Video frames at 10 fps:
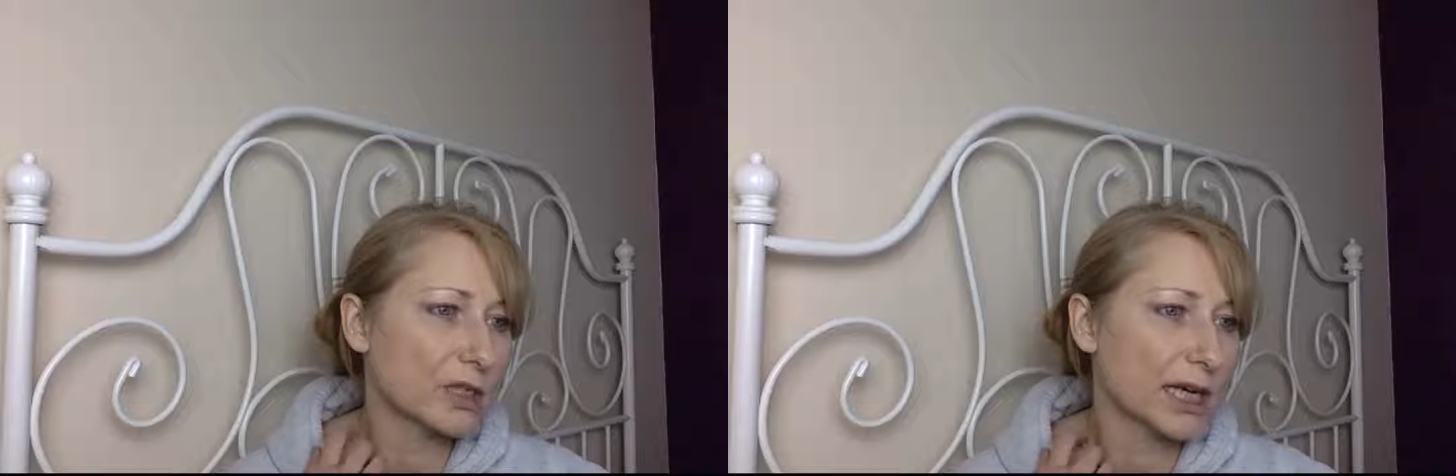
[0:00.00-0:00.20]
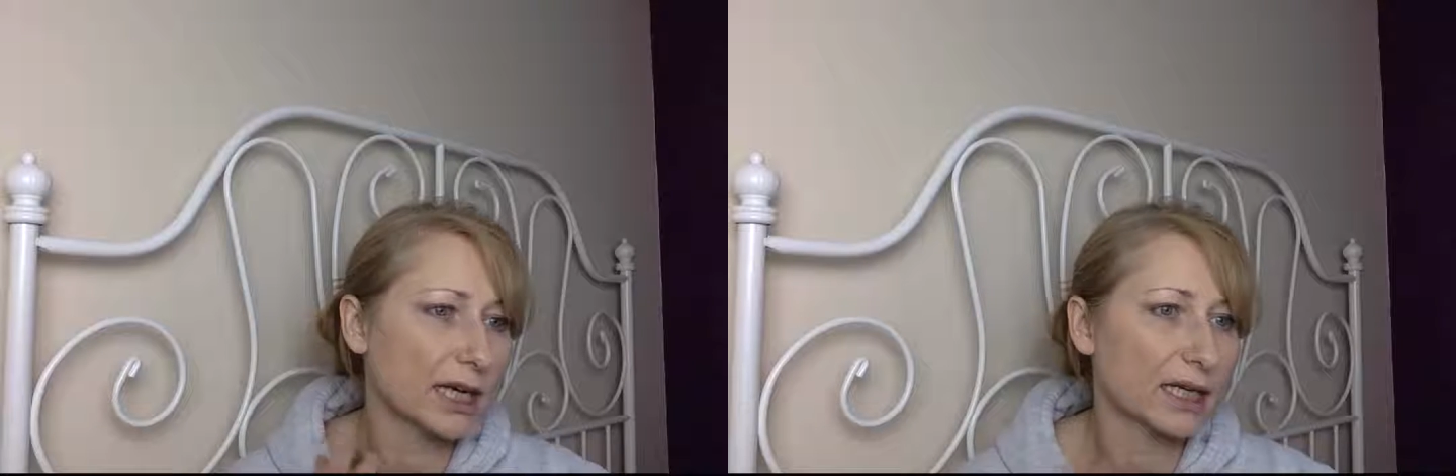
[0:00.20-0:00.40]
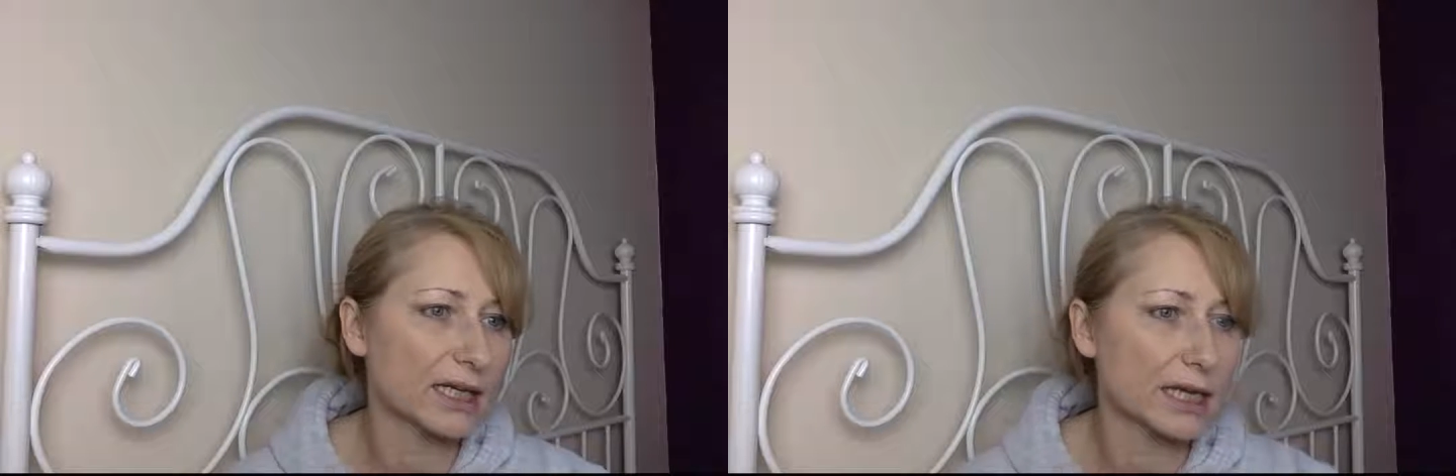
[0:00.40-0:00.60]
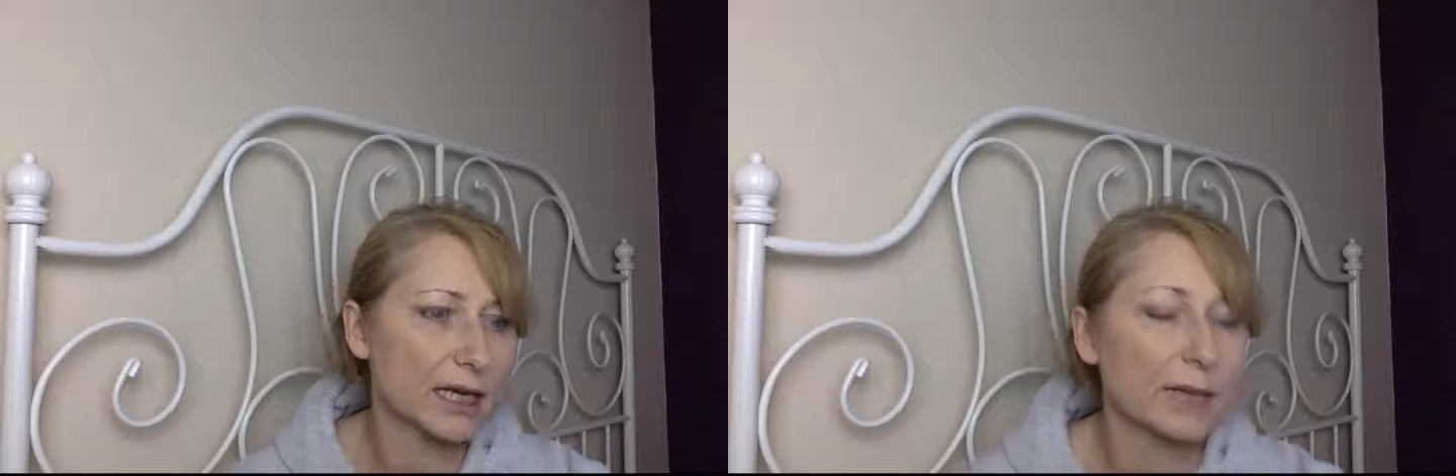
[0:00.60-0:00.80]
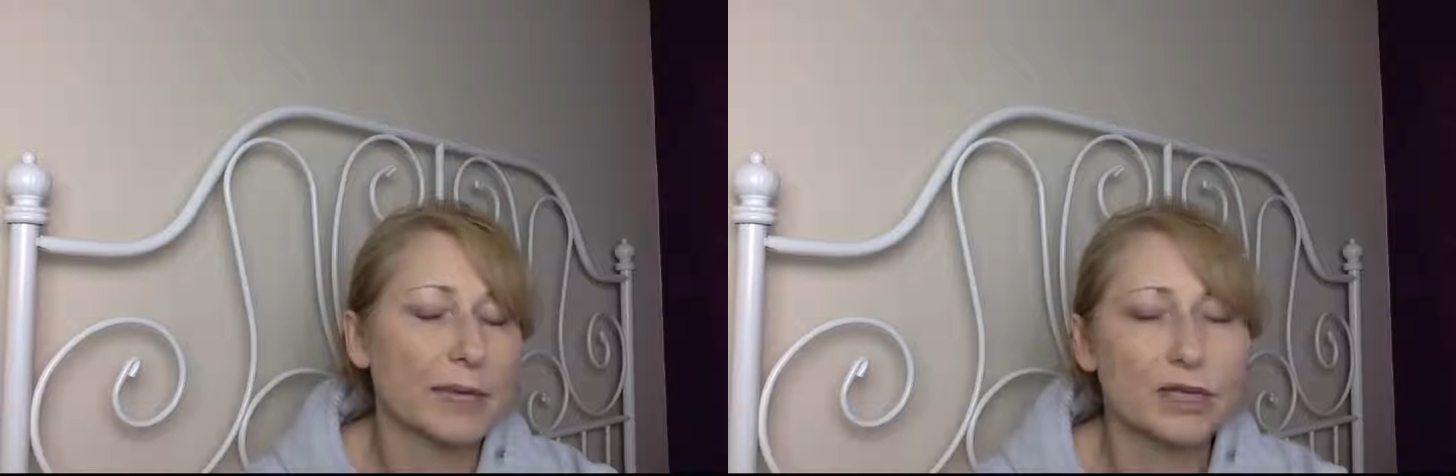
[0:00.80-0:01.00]
techniques that
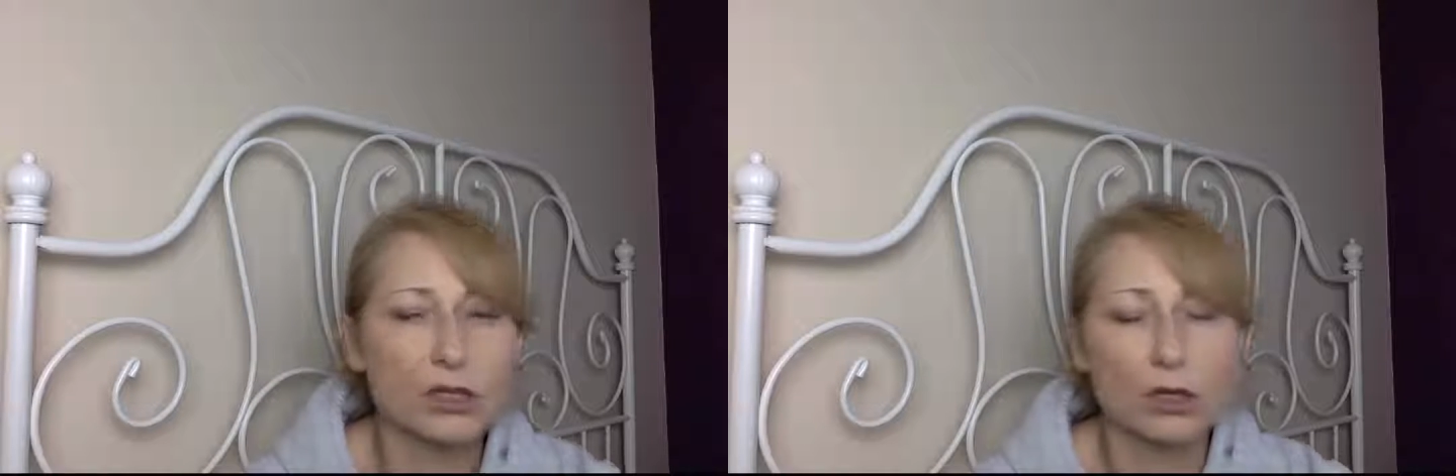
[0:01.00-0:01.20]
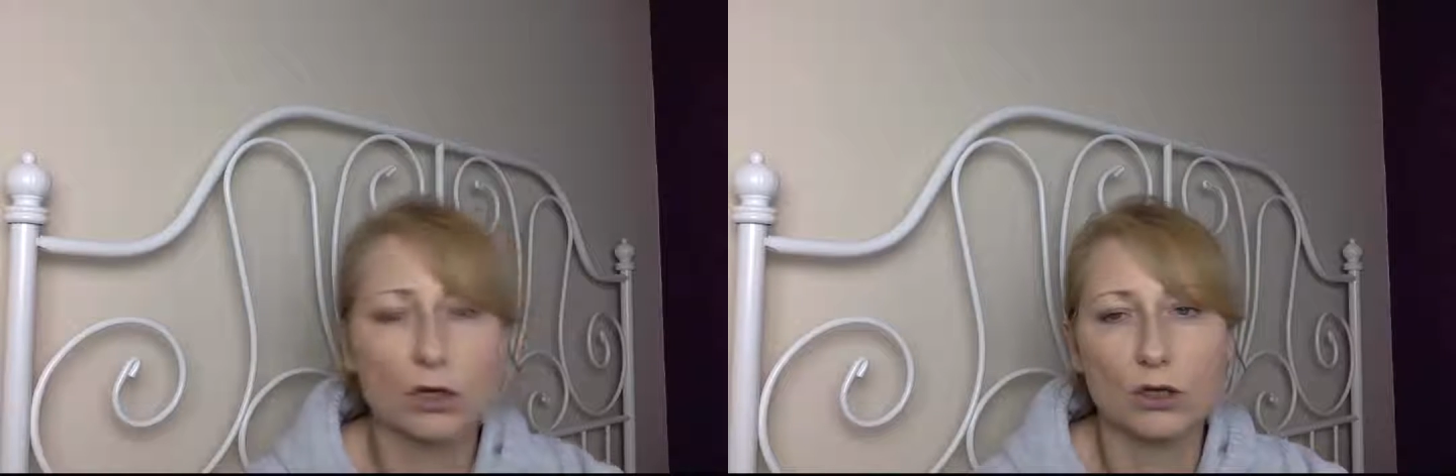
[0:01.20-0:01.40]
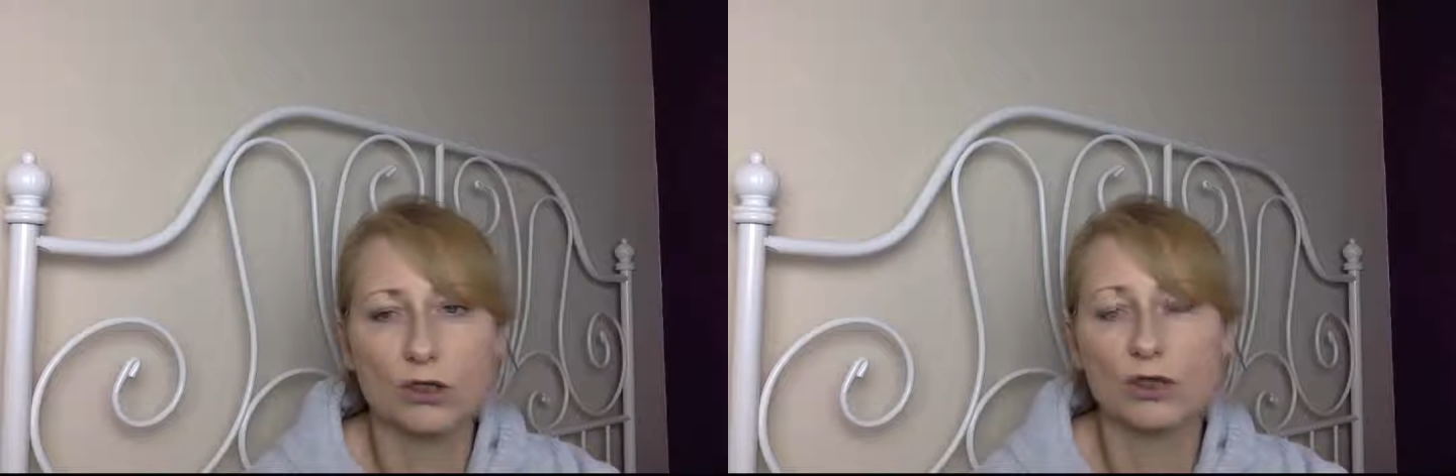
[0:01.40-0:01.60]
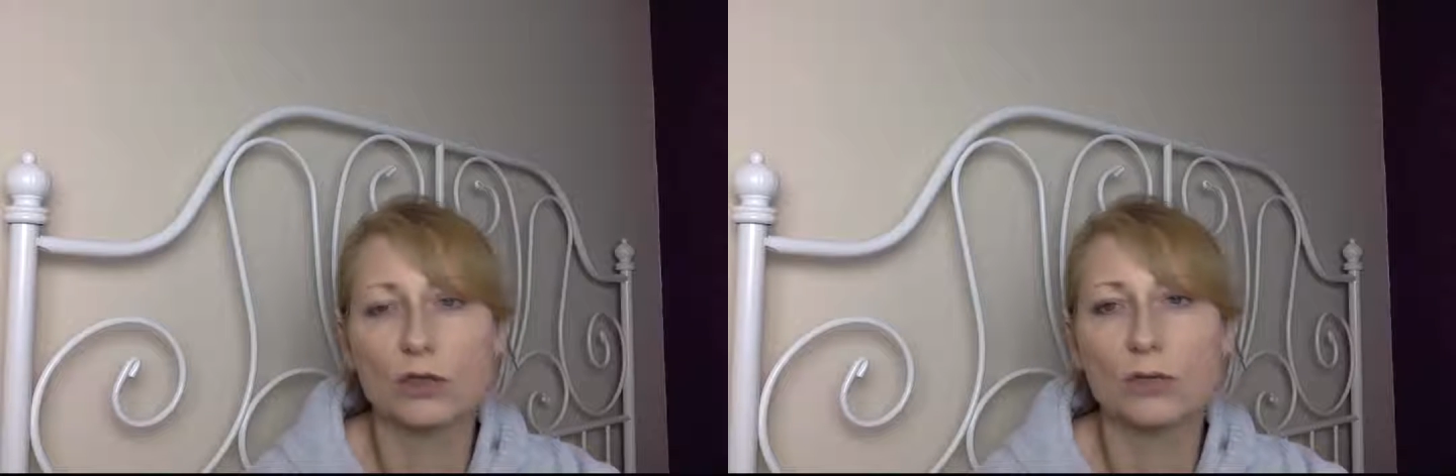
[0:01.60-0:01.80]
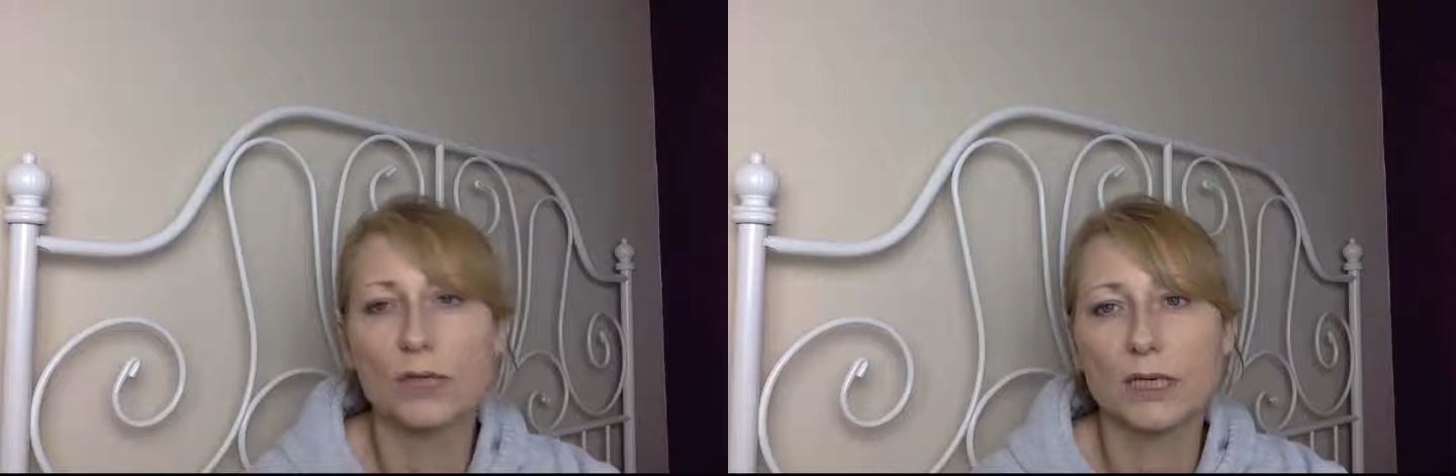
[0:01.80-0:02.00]
I mentioned are, are just
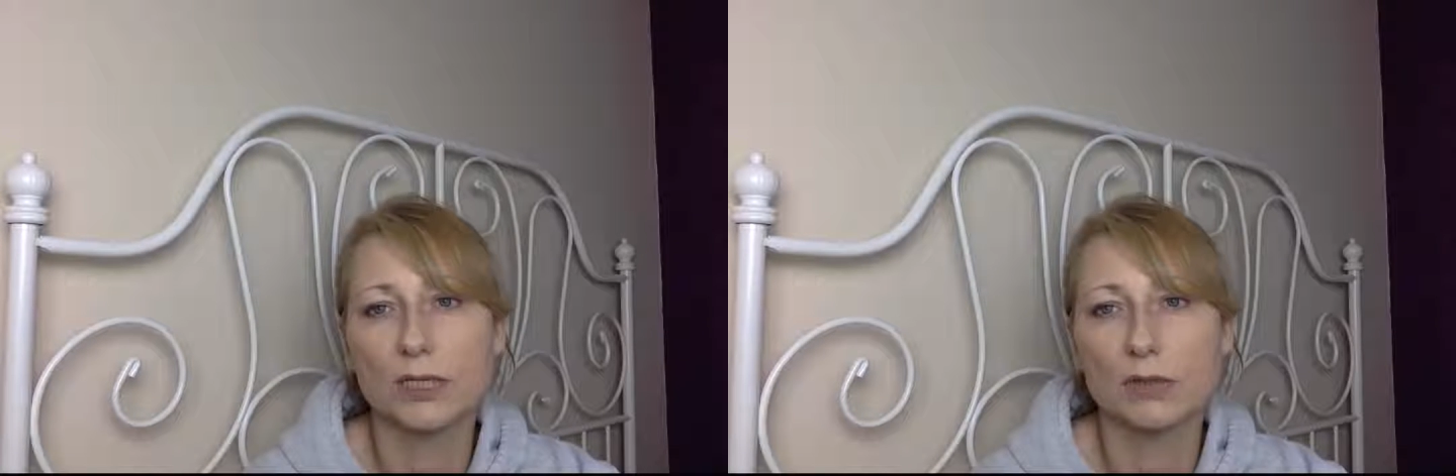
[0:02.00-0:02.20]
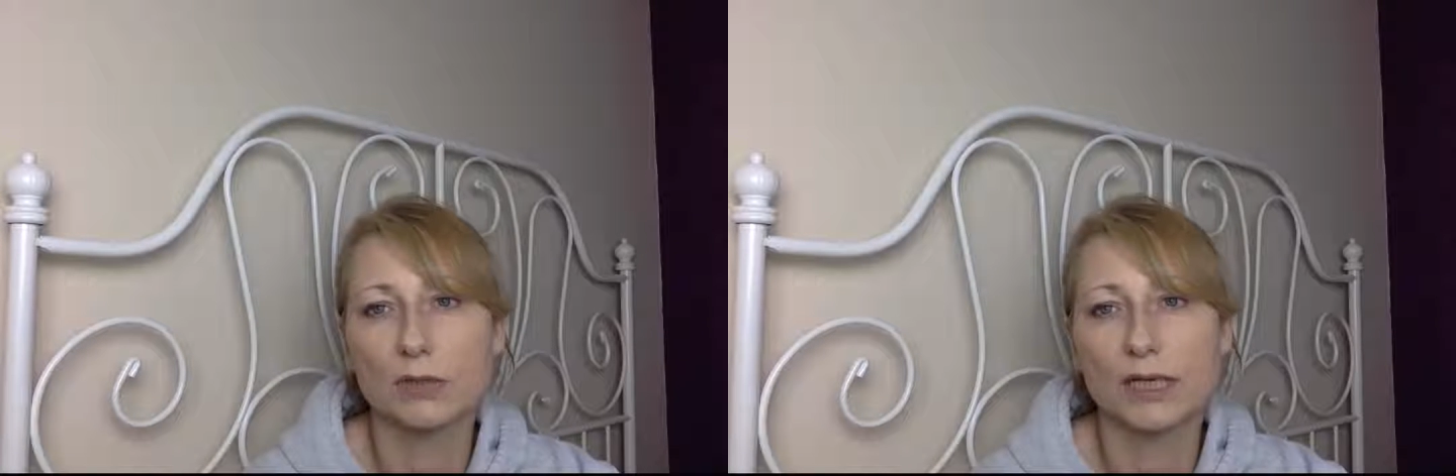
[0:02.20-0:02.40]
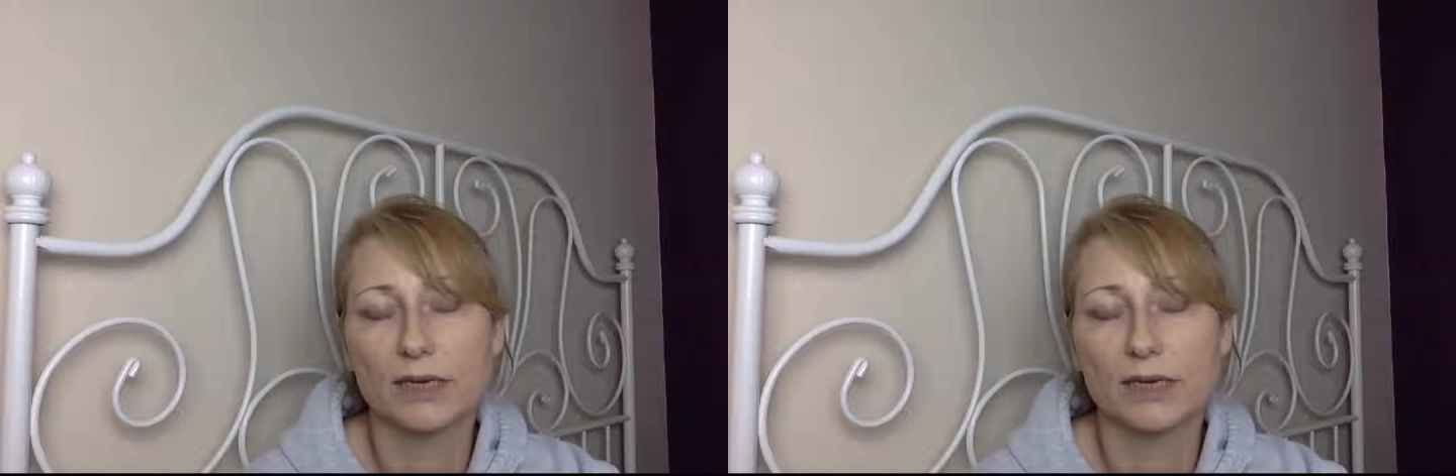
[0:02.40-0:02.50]
too little too late.